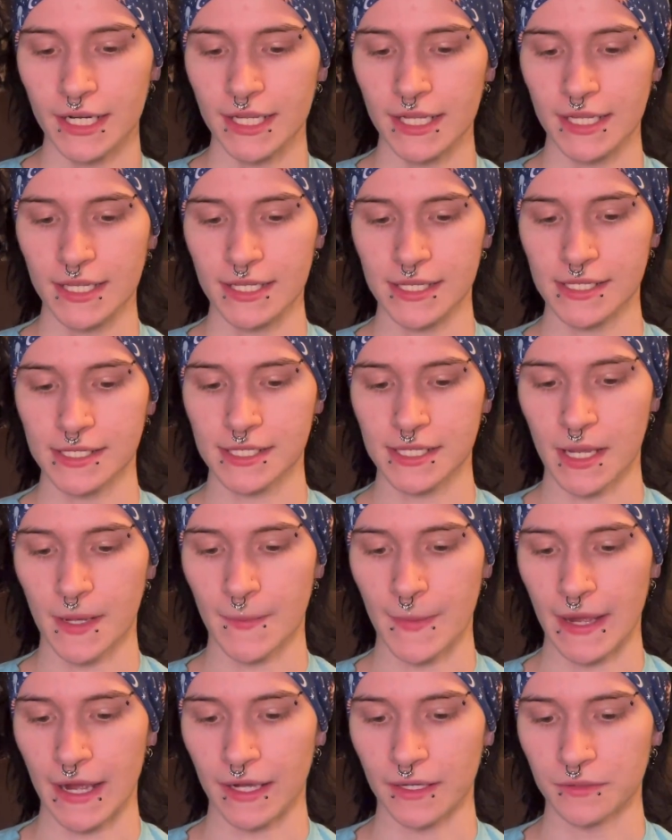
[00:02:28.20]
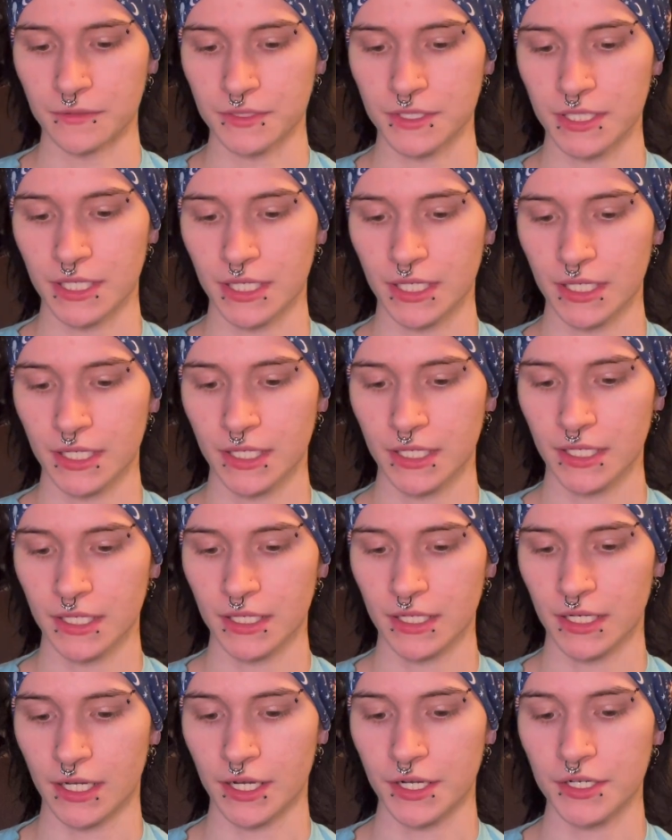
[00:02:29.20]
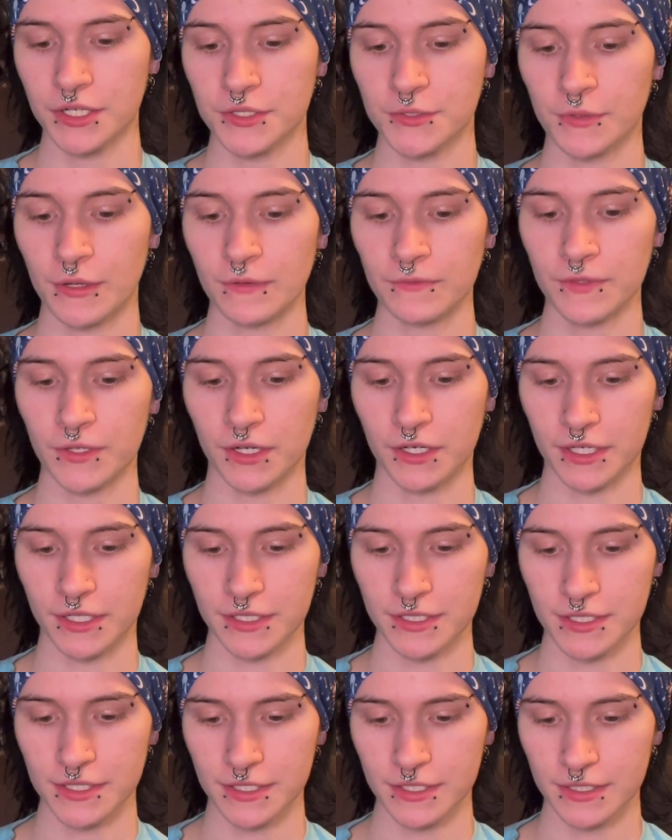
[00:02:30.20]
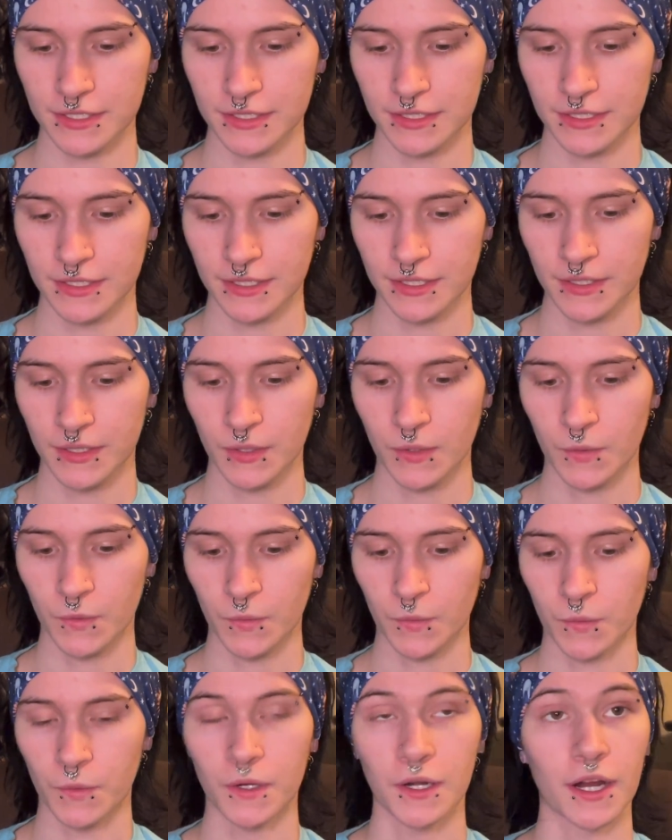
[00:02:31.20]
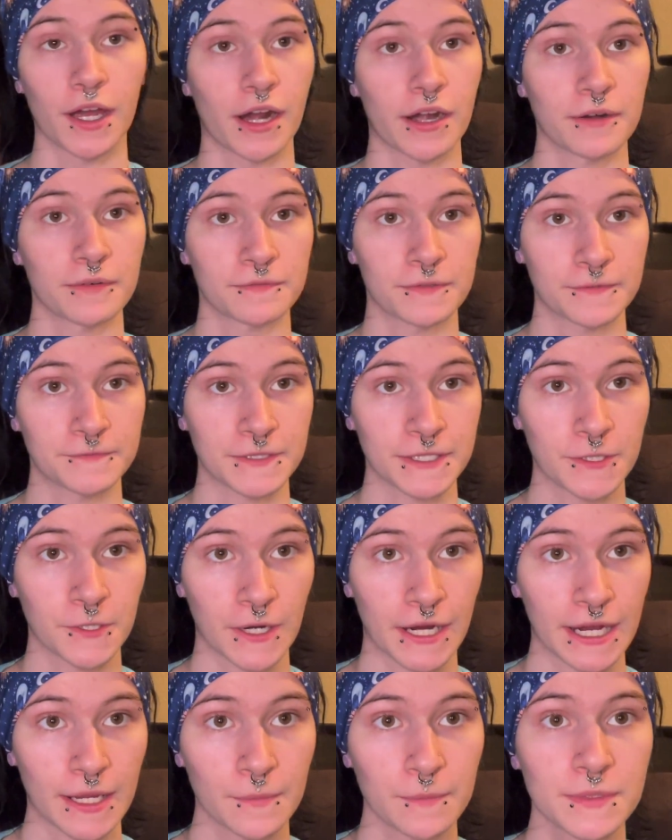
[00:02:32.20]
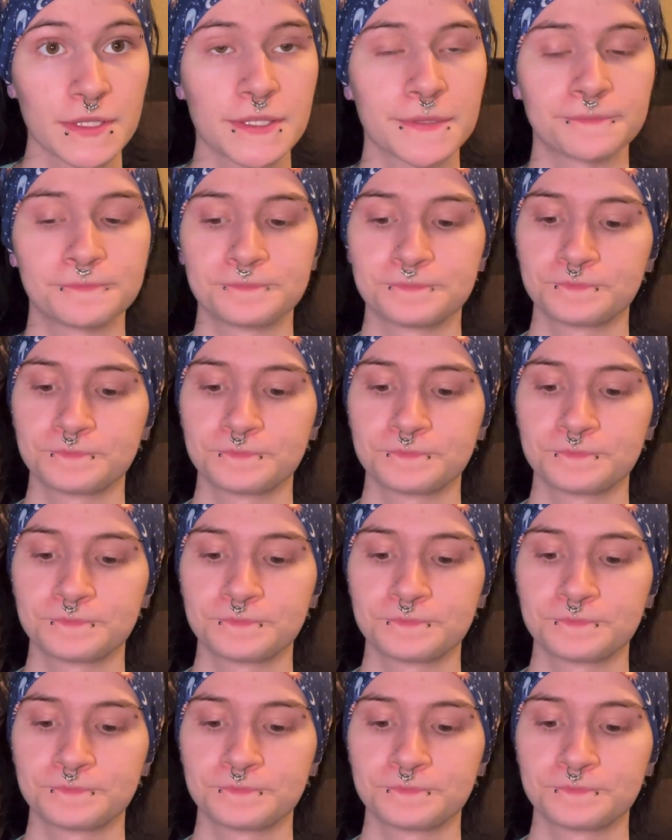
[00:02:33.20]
is about 112 yards or 150 grams.